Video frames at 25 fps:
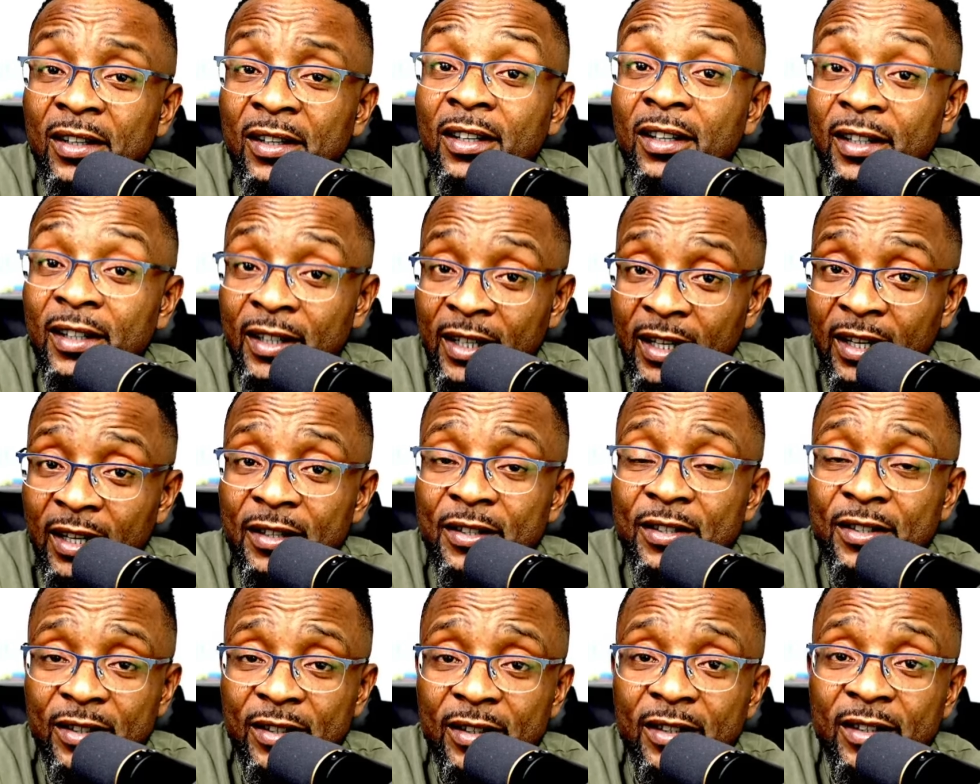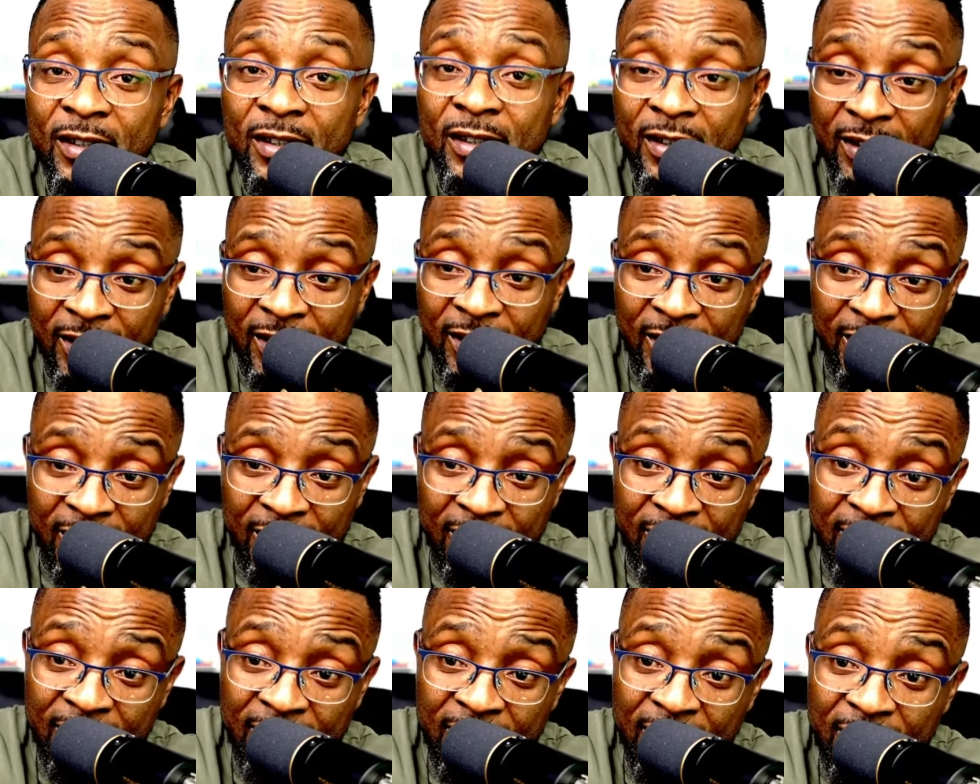Yes.
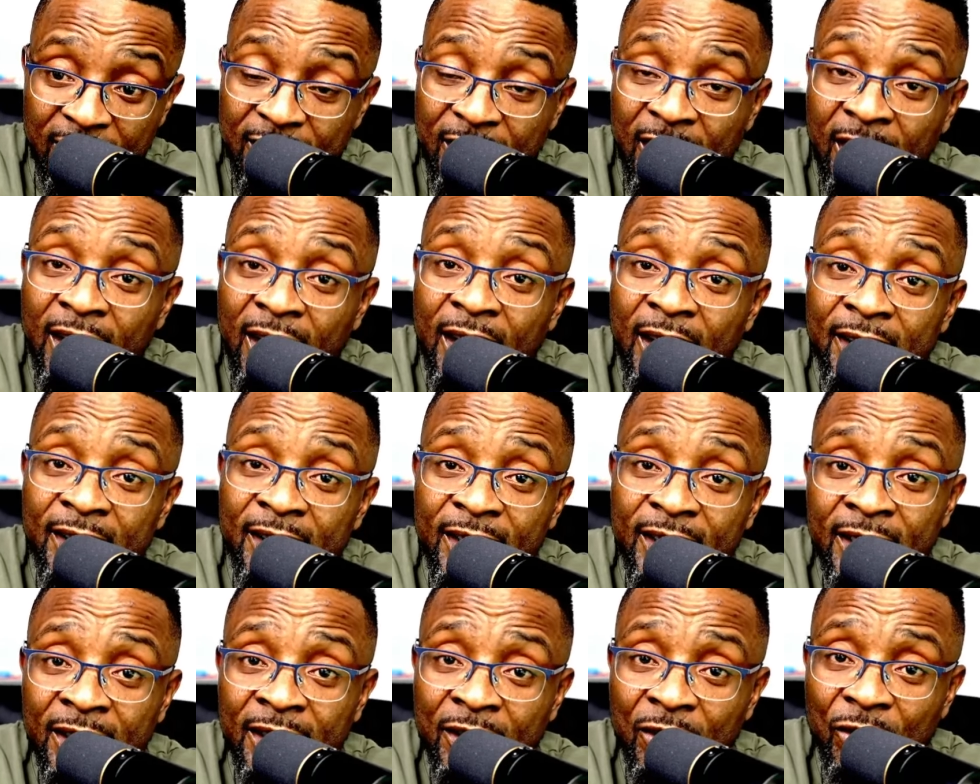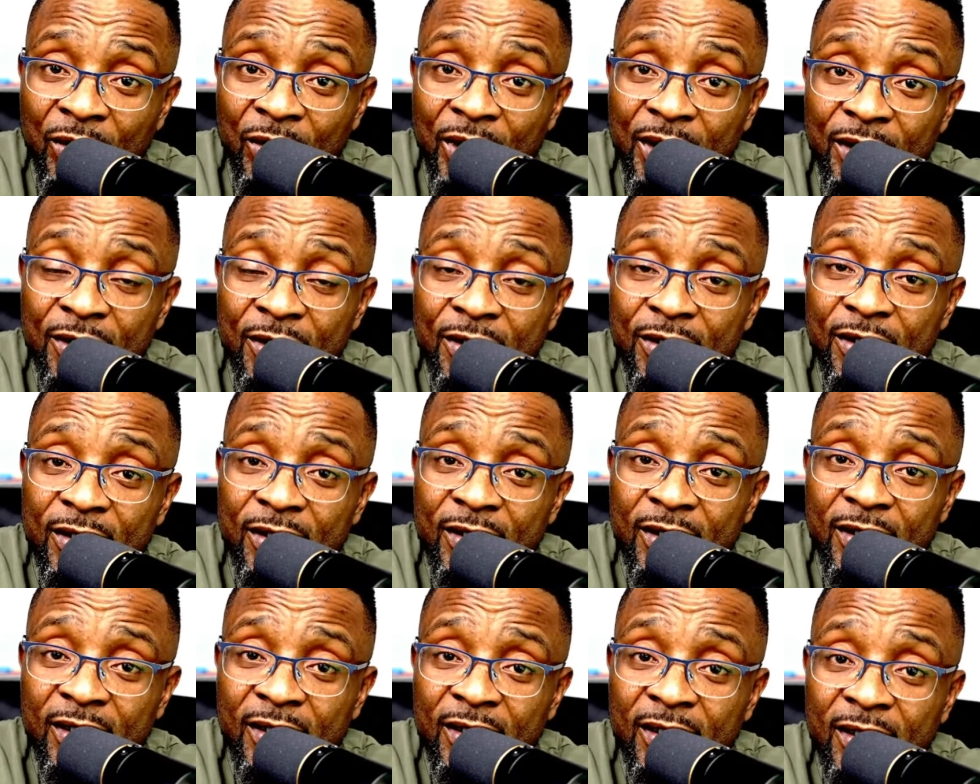The salary increase
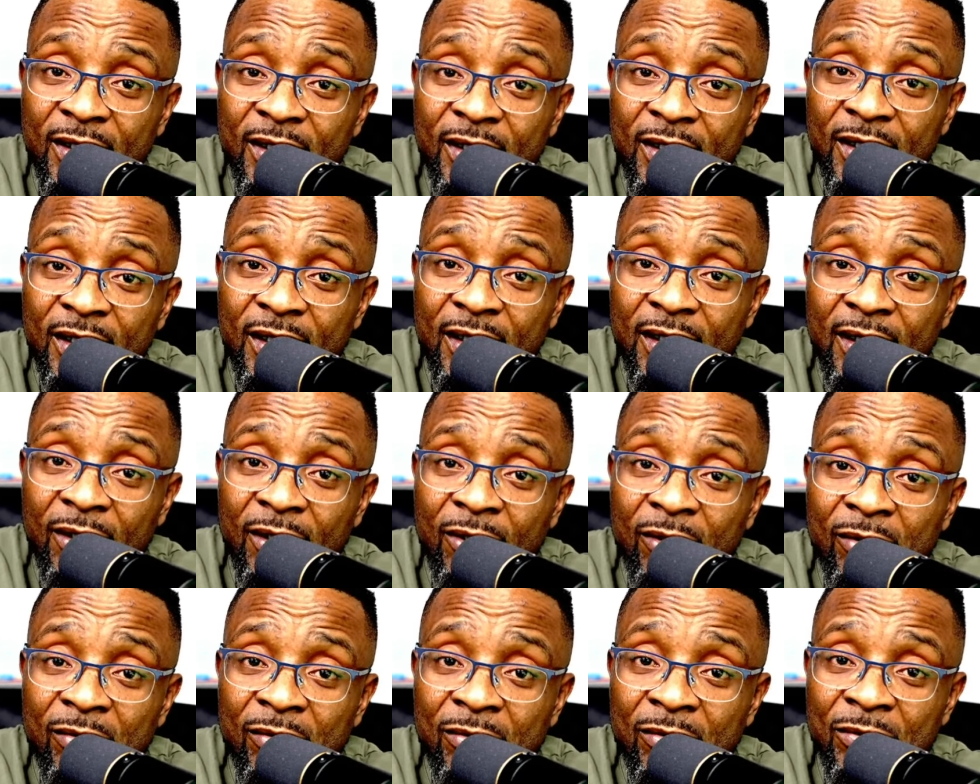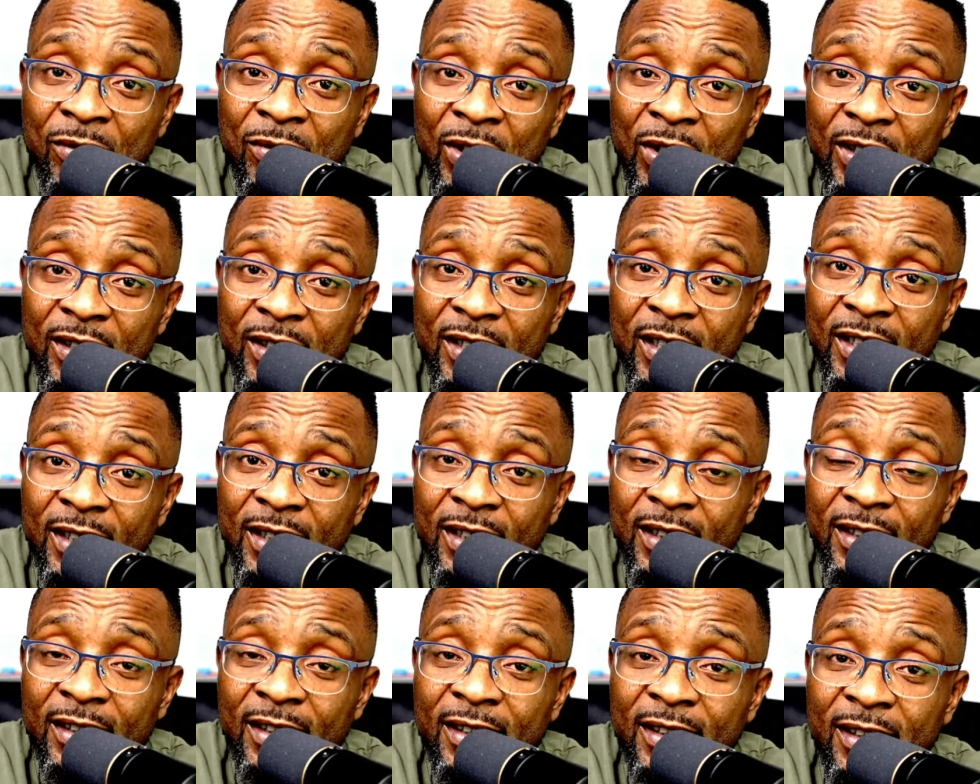for
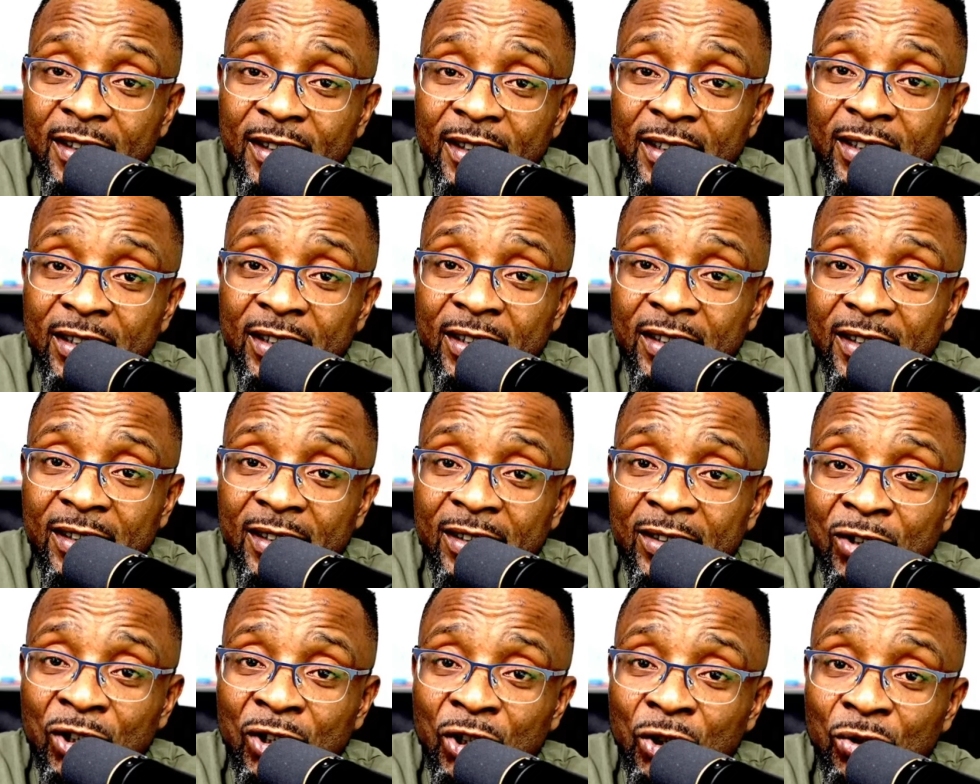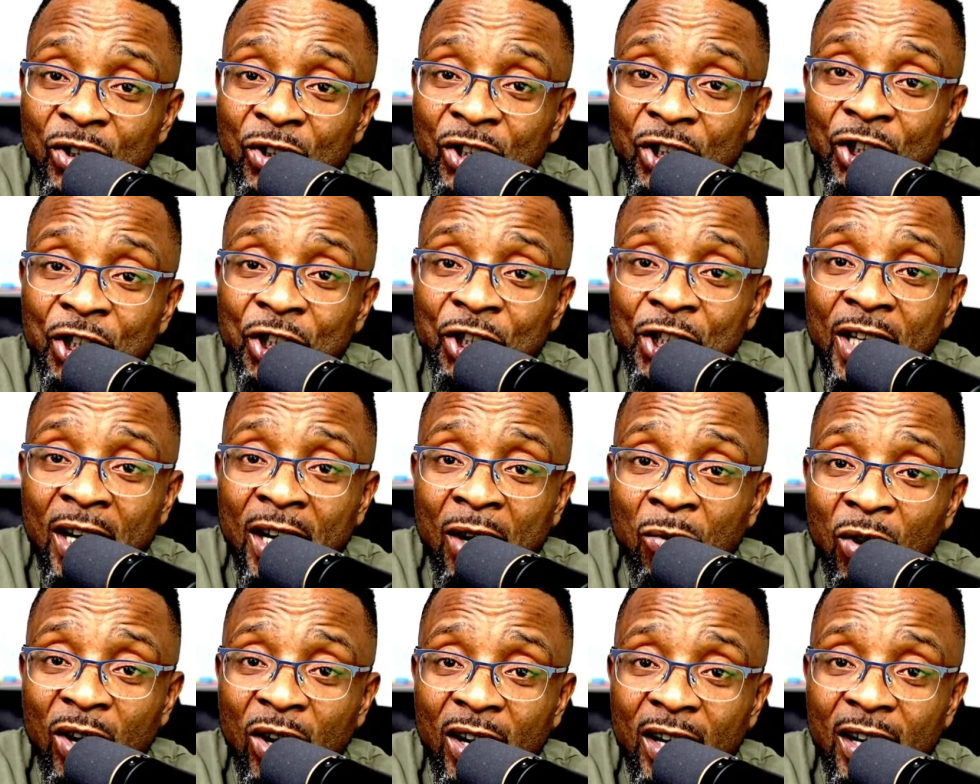the judicial
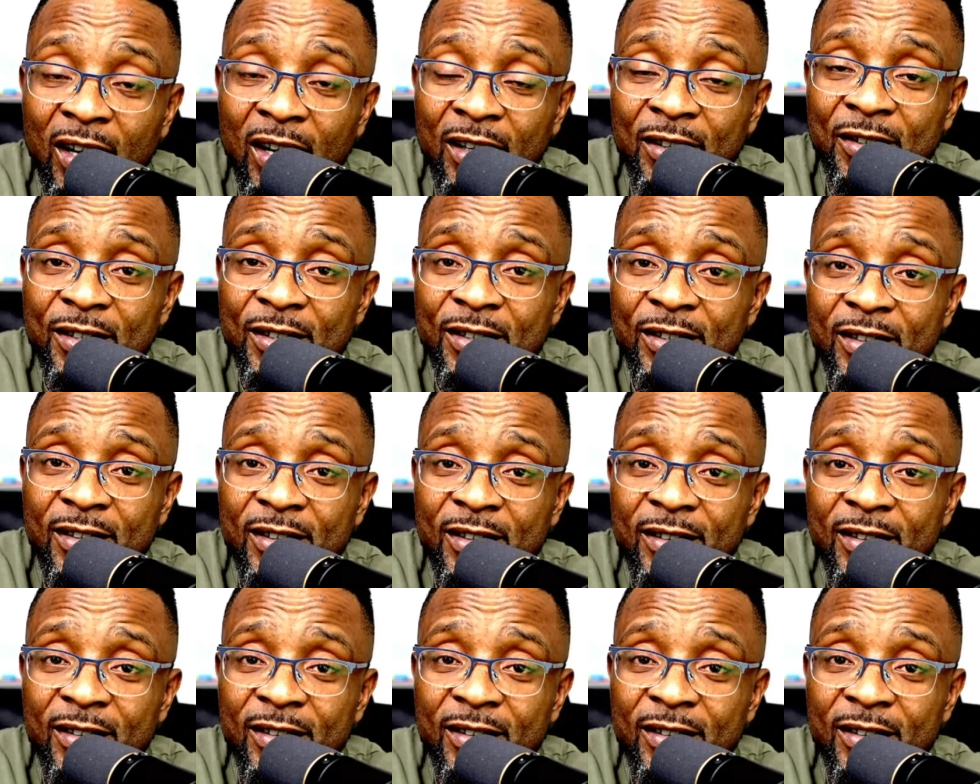workers.